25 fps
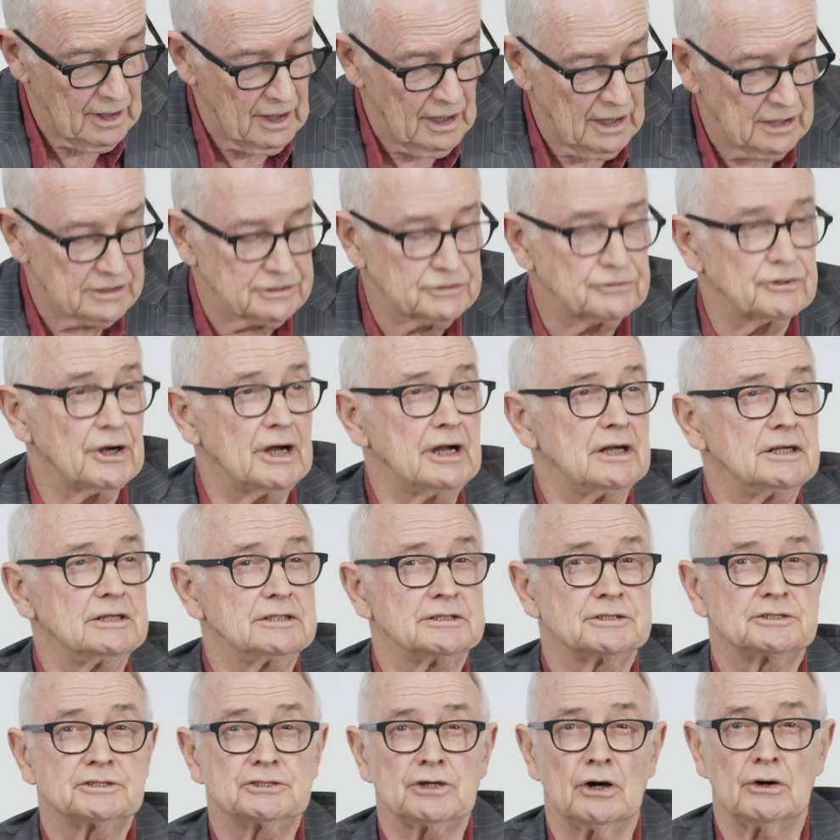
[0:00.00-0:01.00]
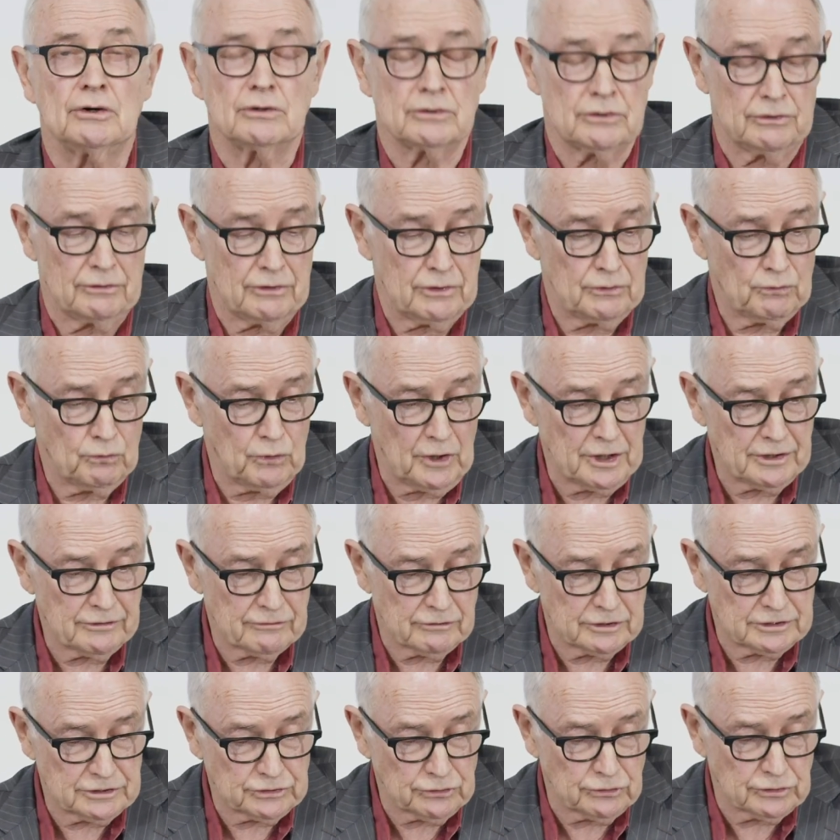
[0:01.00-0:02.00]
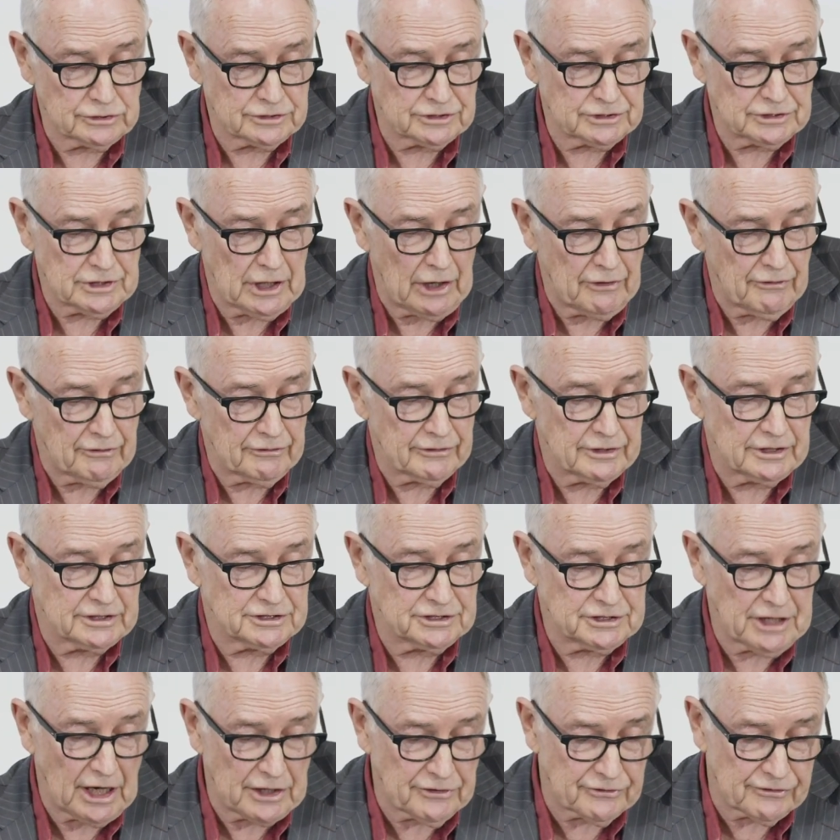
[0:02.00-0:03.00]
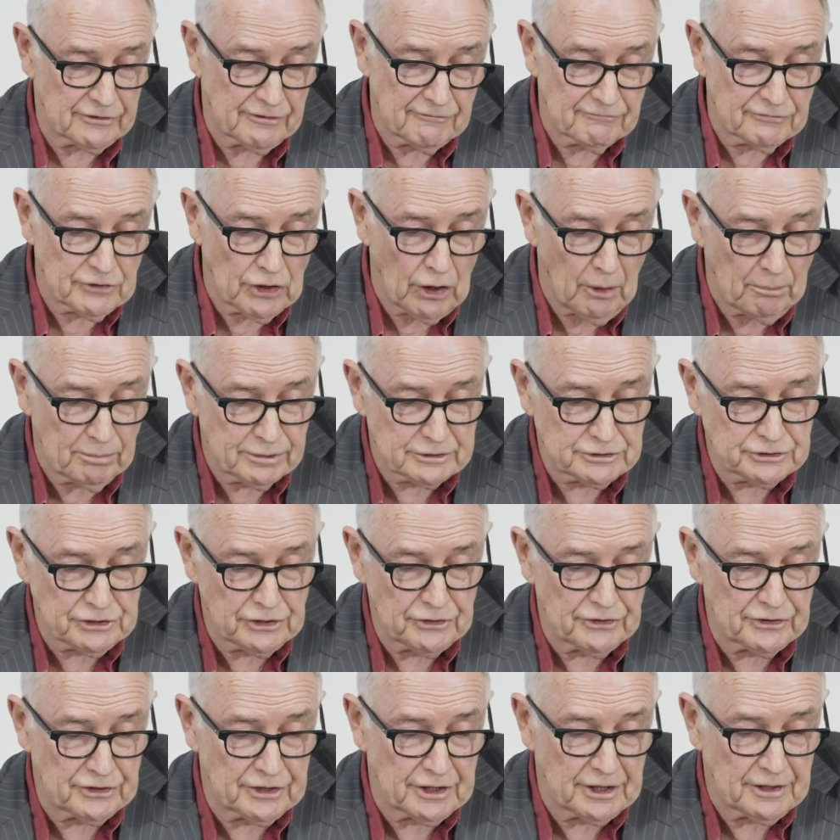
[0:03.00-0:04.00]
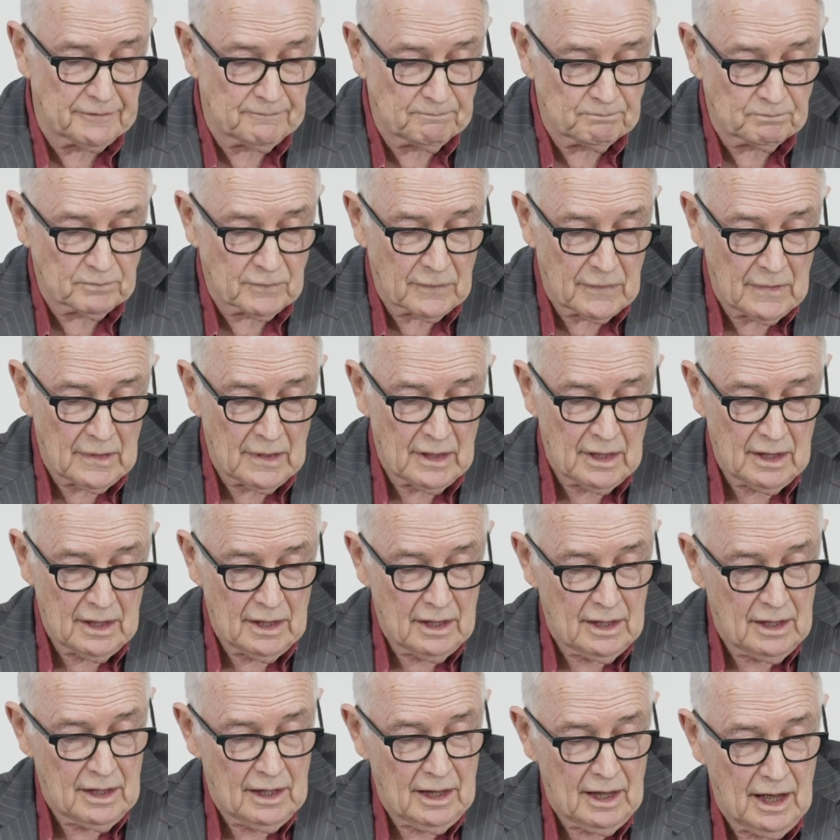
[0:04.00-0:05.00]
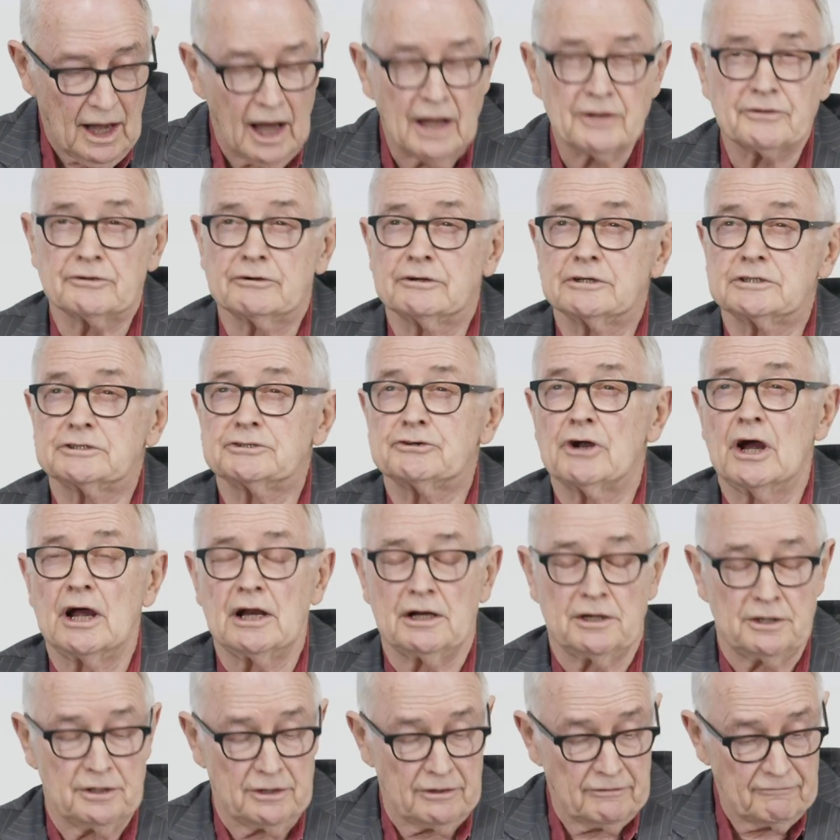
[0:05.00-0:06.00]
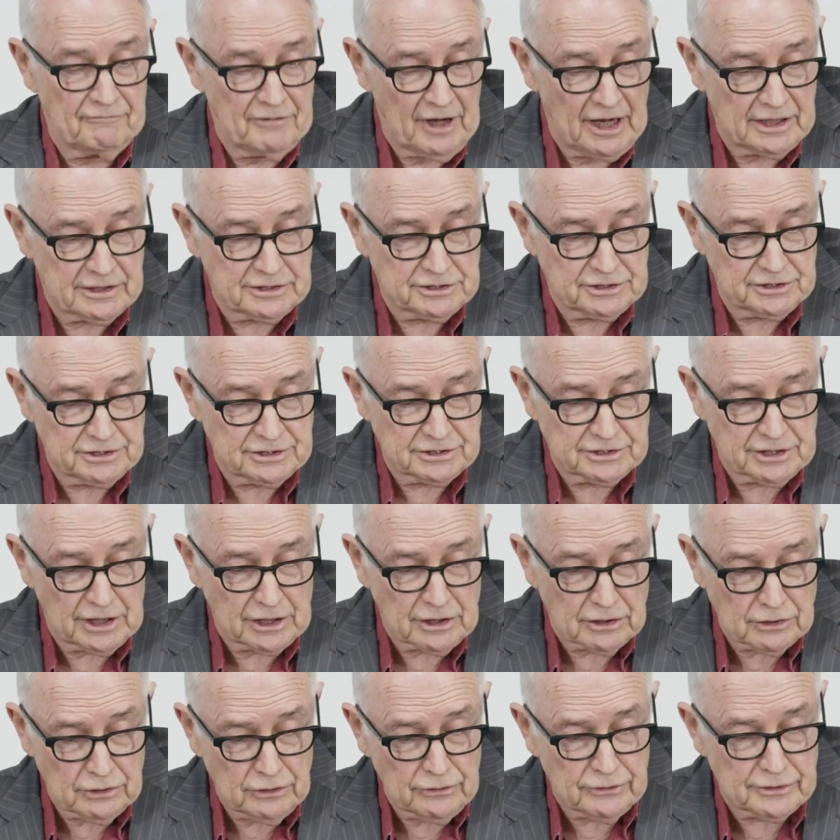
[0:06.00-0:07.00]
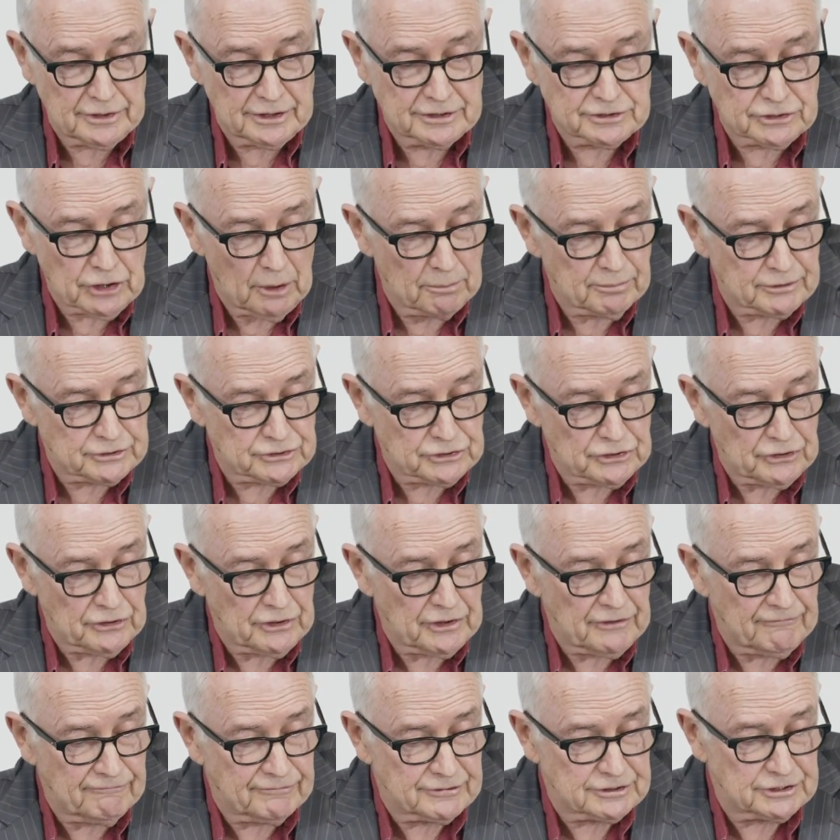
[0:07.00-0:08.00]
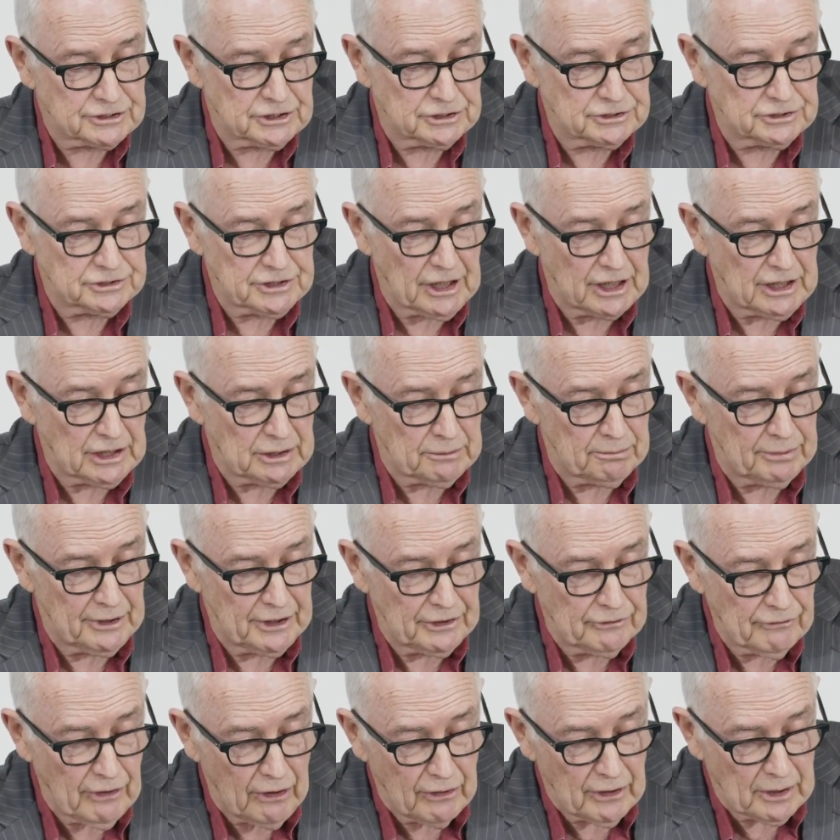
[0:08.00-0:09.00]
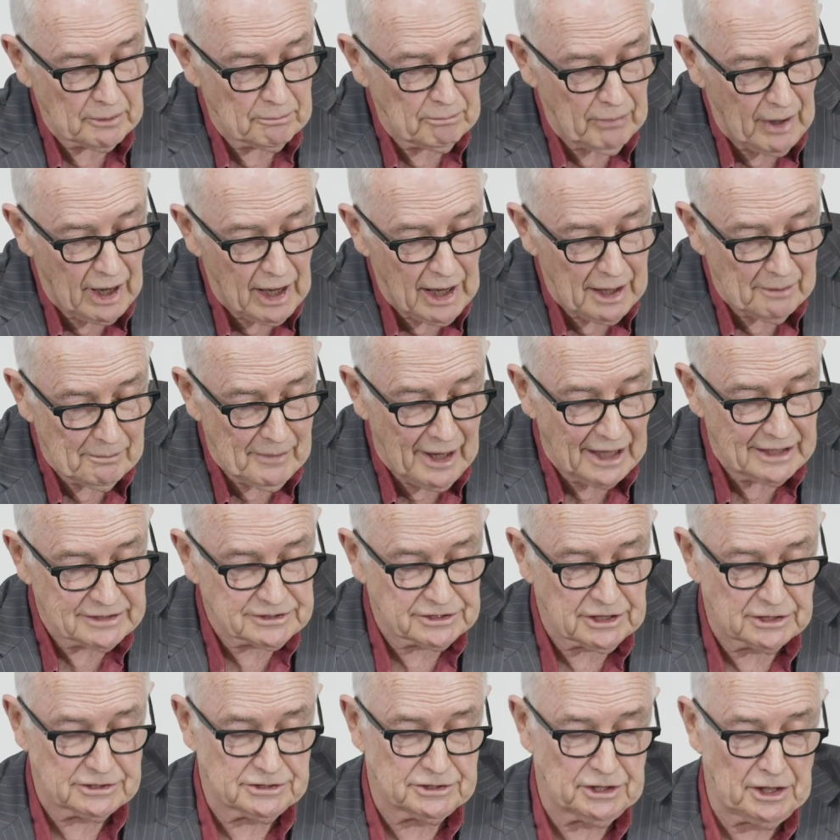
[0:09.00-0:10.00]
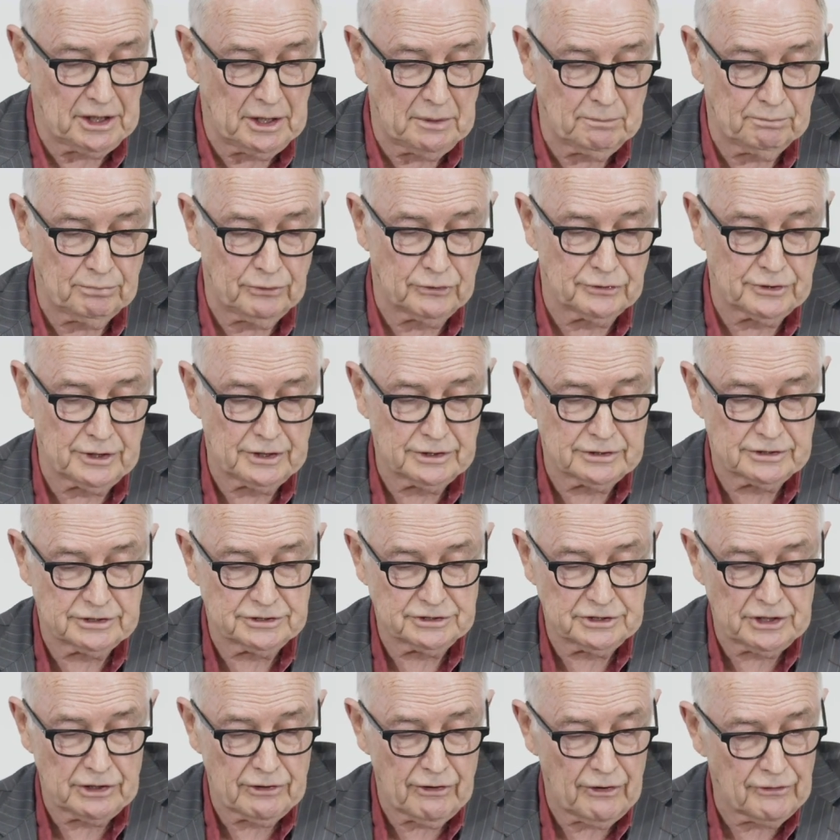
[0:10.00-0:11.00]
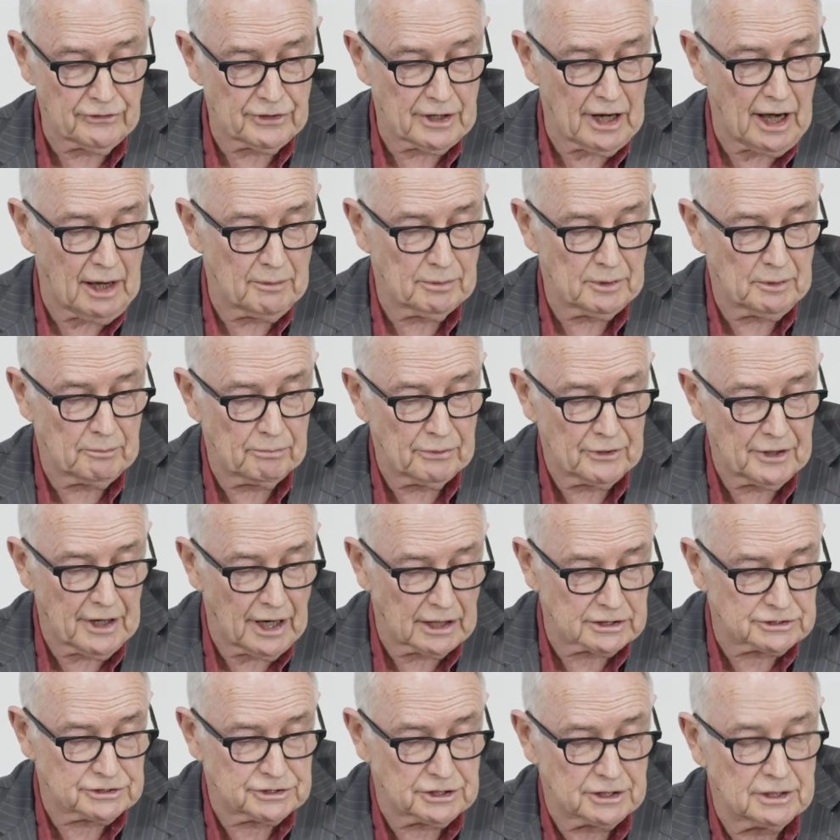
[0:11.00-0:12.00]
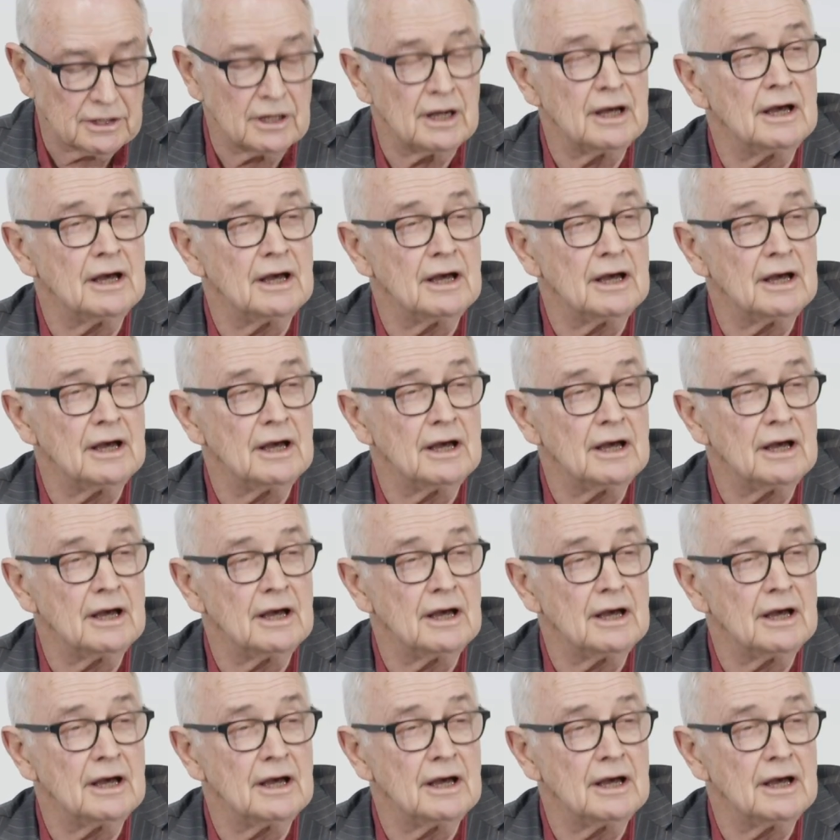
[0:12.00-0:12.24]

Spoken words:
Australia's solar and wind resources are at the centre of the opportunity. Other Australian advantages include its opportunity for sustainably growing biomass as an input into zero carbon production,